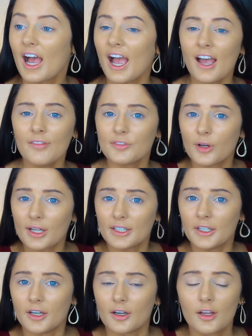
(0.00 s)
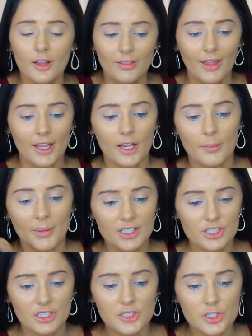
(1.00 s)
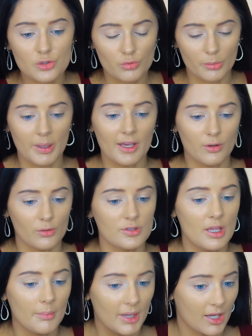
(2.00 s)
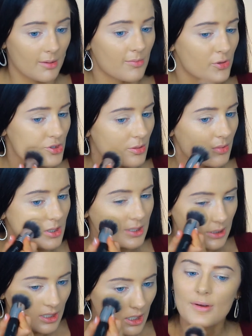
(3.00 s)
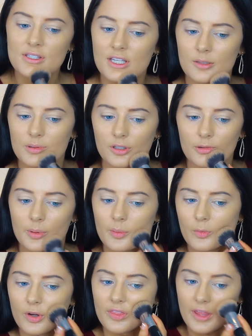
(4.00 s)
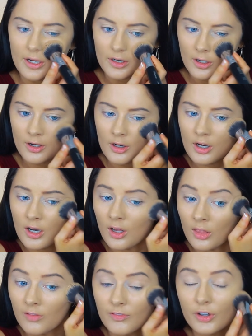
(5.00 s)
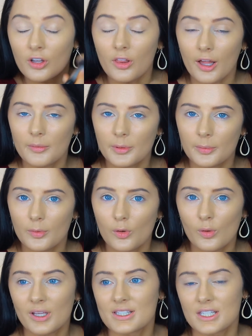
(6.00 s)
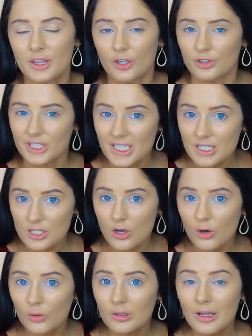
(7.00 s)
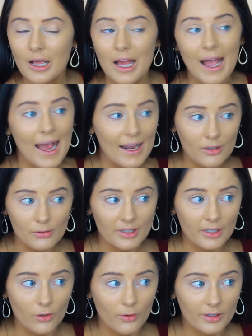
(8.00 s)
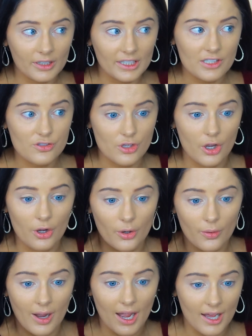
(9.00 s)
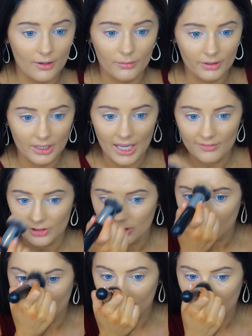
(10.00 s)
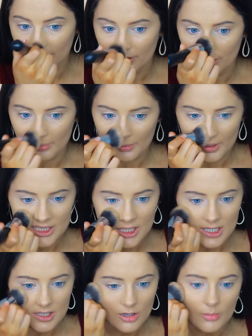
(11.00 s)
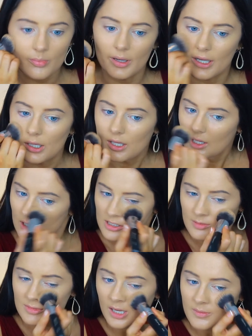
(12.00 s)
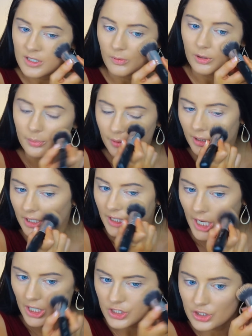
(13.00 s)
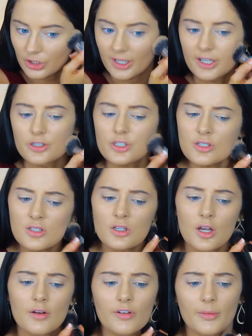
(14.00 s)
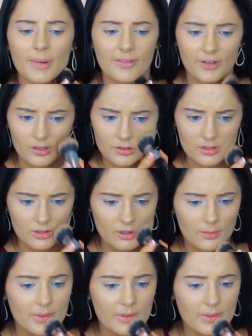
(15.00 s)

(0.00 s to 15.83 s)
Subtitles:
I have no idea. Like, my chin just repels makeup for some reason. I always like to put a little bit more there. For a lot of people, it's in their T-zone. I don't get oily, so I don't really have to like layer it up in my T-zone, but sometimes I will put an extra layer just to cover up my freckles a little